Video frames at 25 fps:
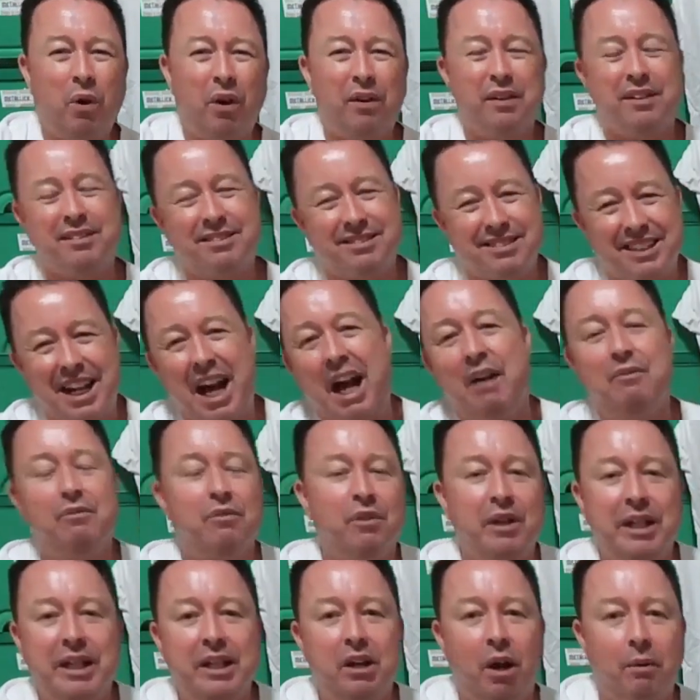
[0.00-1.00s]
by One,
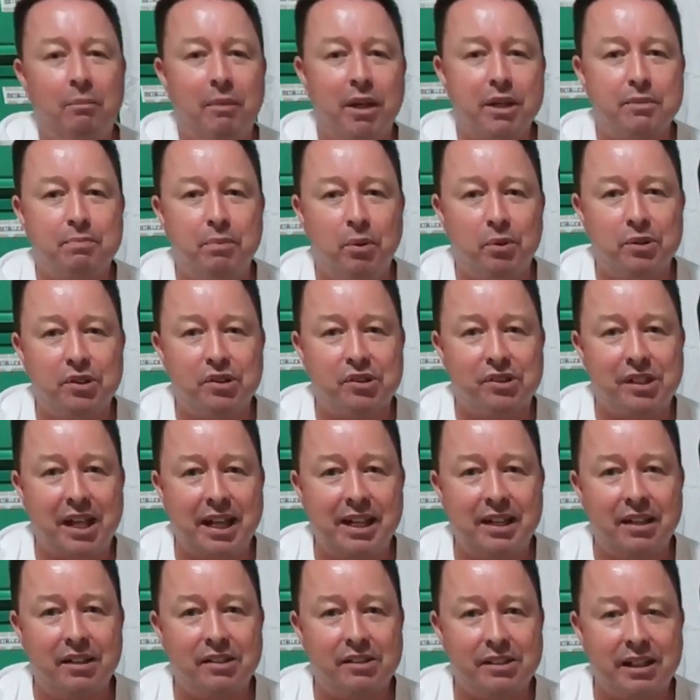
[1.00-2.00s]
I haven't really got much more
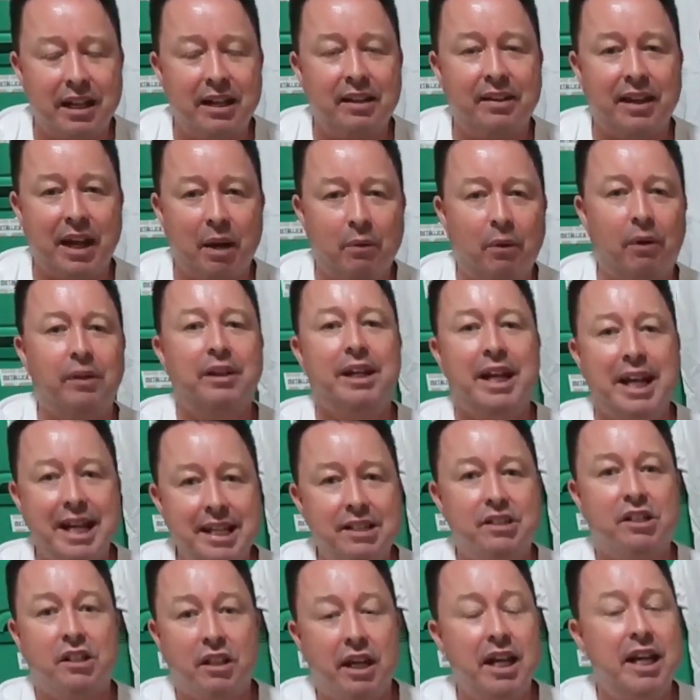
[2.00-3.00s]
to say on that
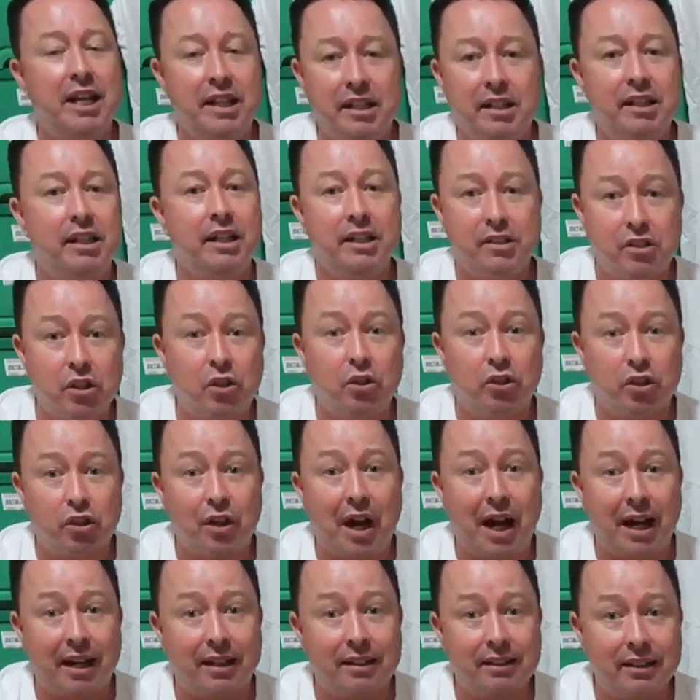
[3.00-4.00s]
one. It's a
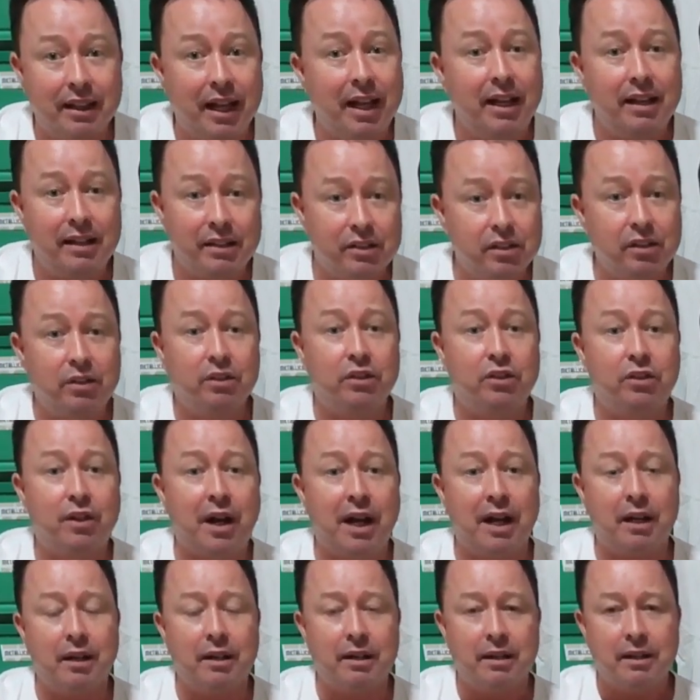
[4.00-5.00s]
good track, yeah? It's a
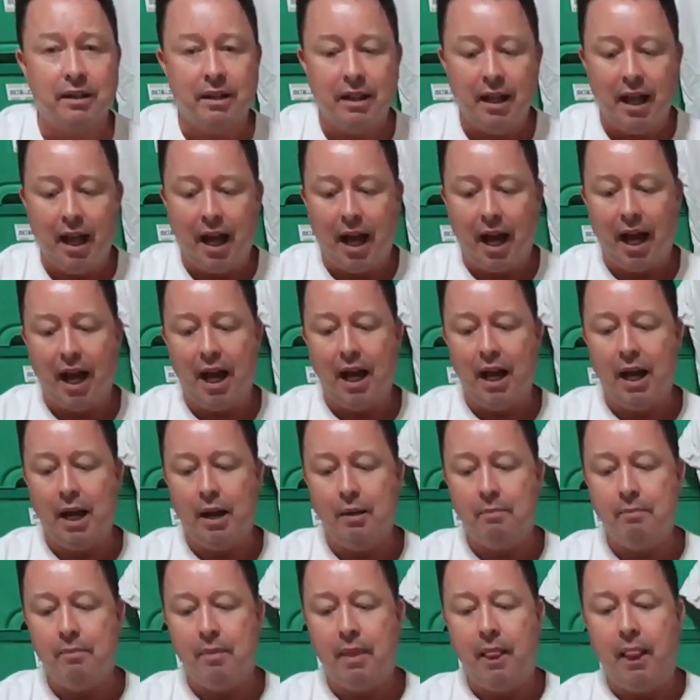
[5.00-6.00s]
good track.
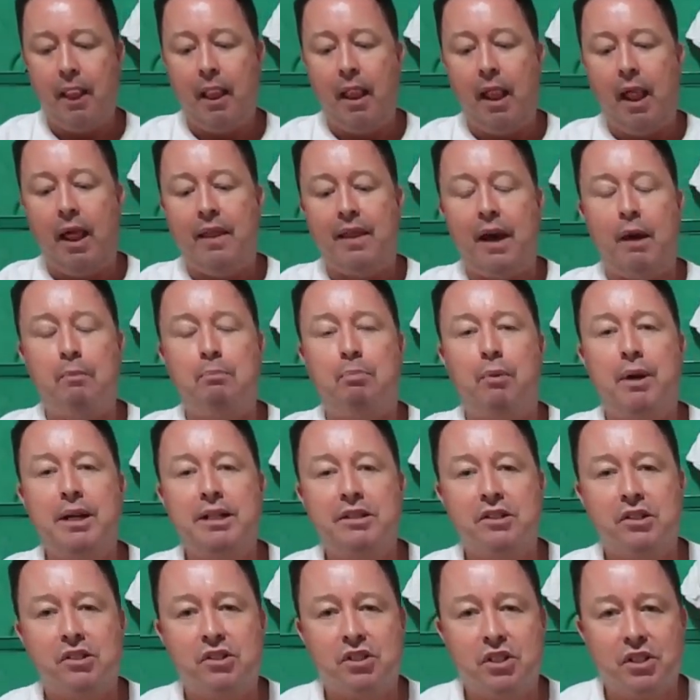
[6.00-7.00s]

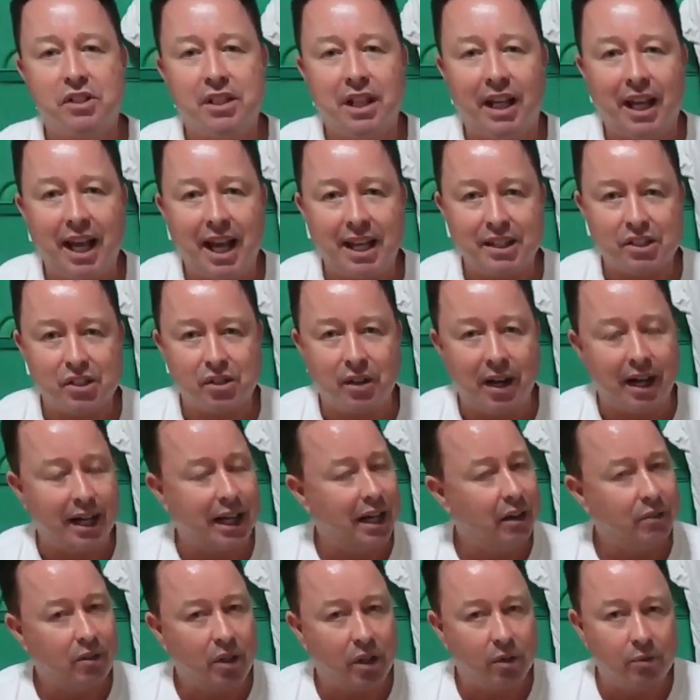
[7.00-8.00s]
That brings us to the last
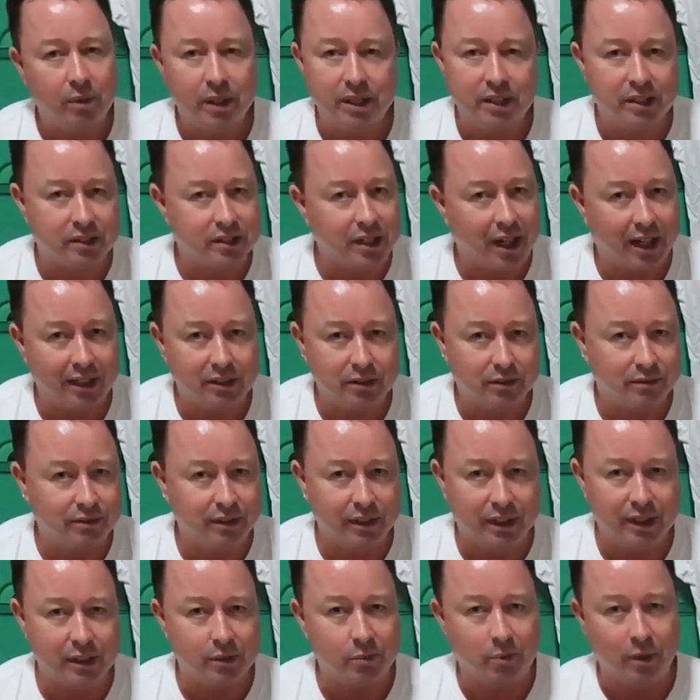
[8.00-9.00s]
track, and I've got to read the
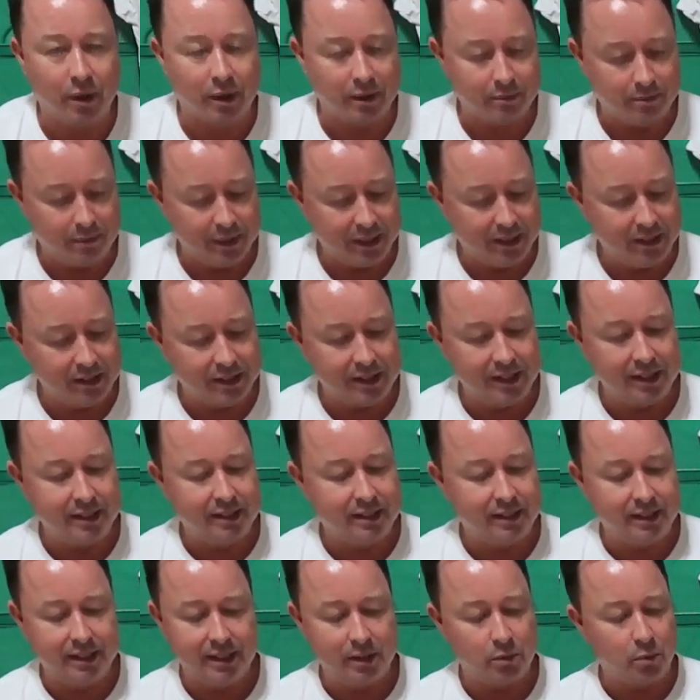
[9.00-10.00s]
title for this one,
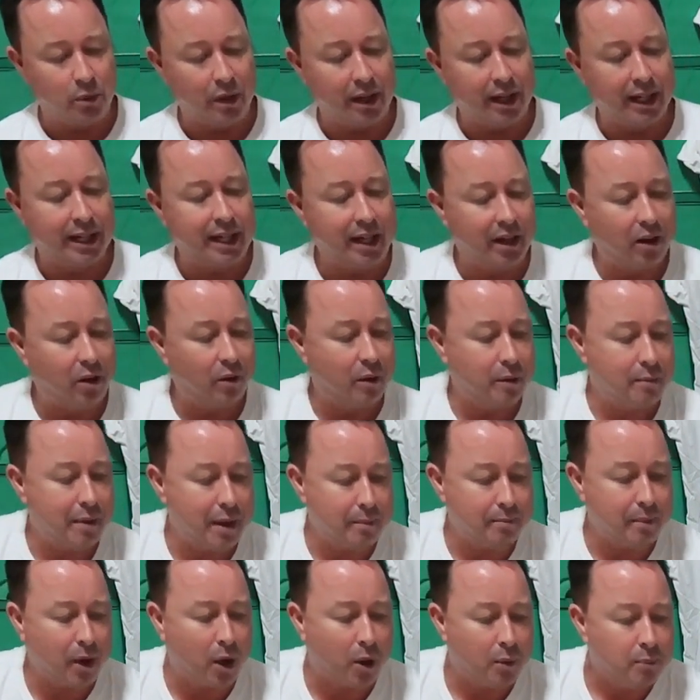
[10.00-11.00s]
because this one I
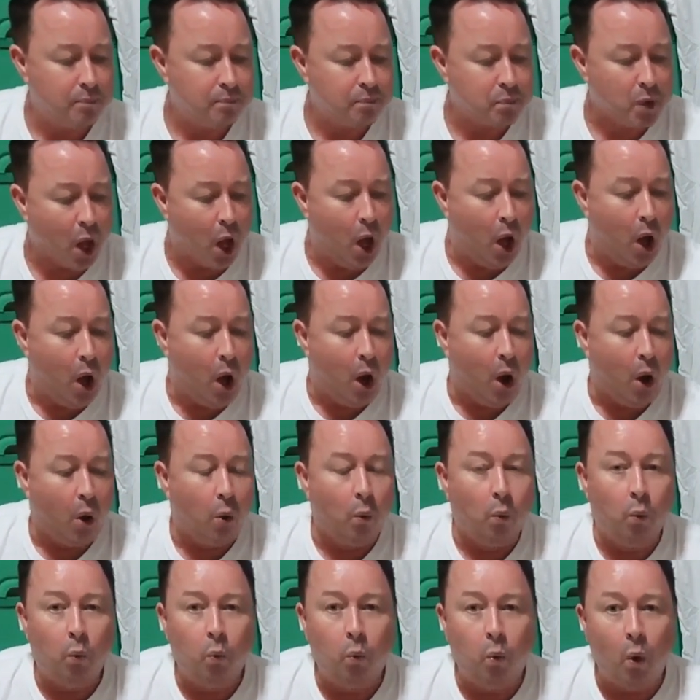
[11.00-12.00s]
cannot remember.
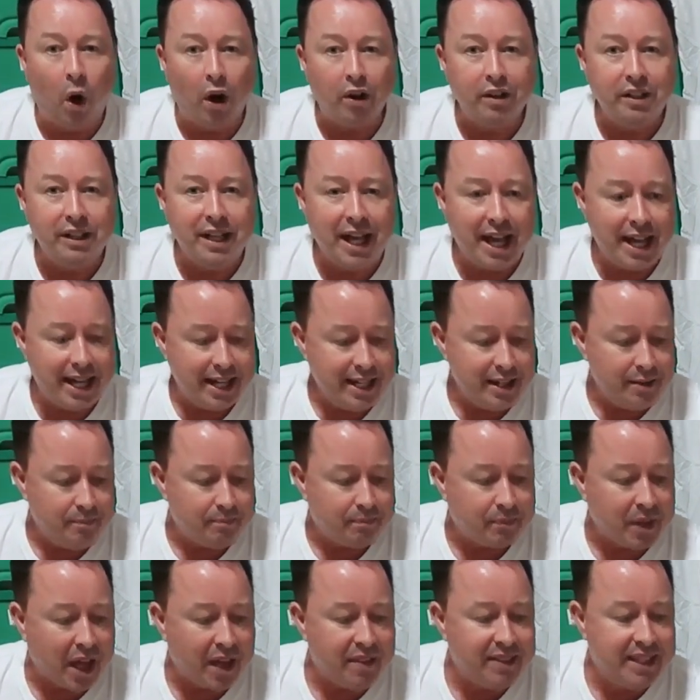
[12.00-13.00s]
One
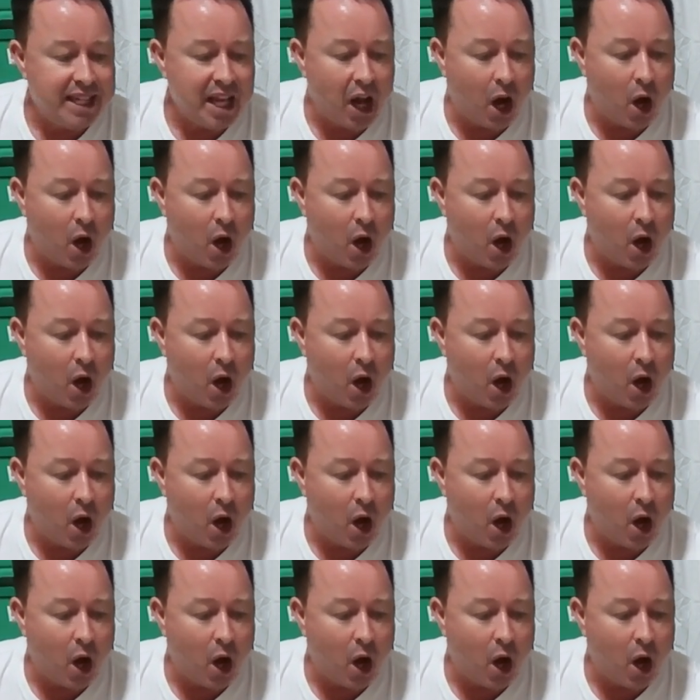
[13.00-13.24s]
day,